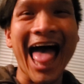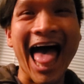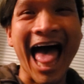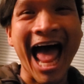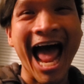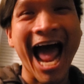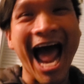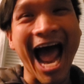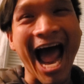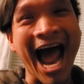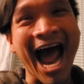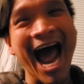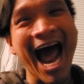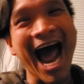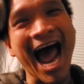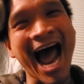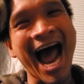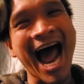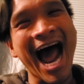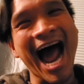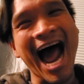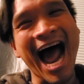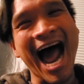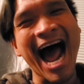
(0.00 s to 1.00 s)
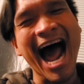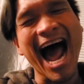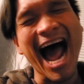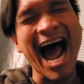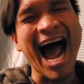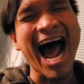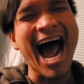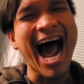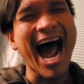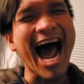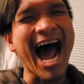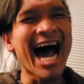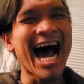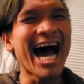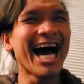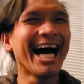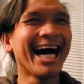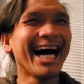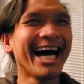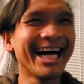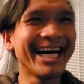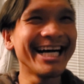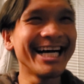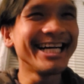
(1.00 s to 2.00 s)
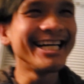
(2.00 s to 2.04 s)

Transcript: ooh, if I could go.